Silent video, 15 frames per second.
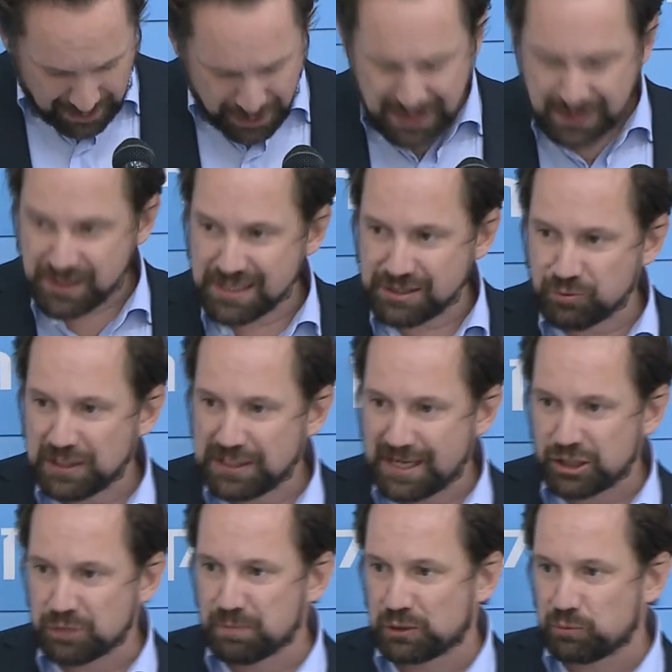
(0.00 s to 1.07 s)
think this
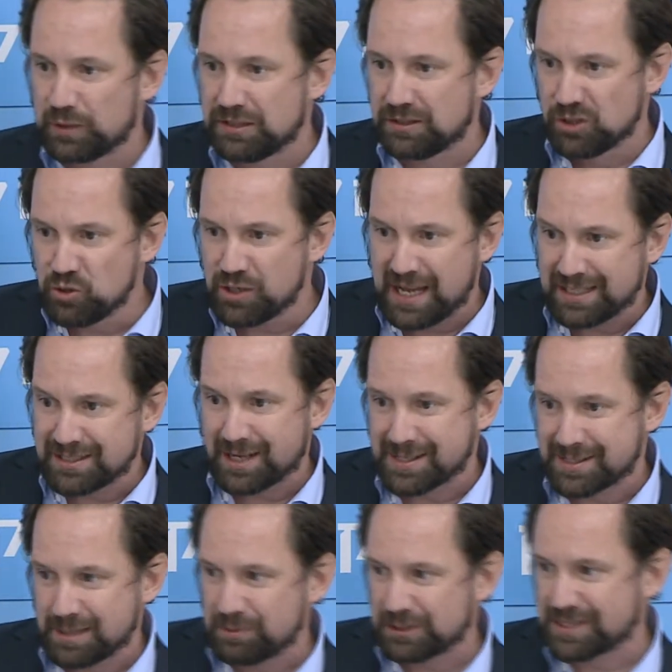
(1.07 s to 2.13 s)
relation between new
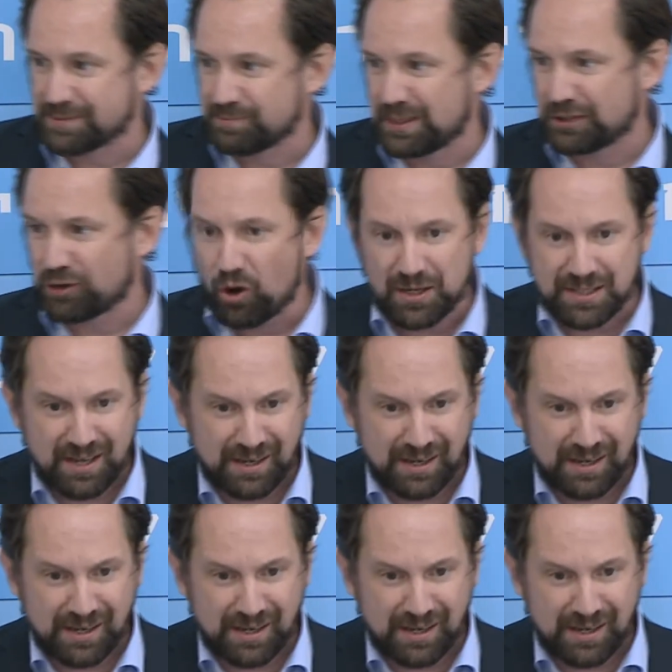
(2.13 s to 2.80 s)
anti-Semitism and old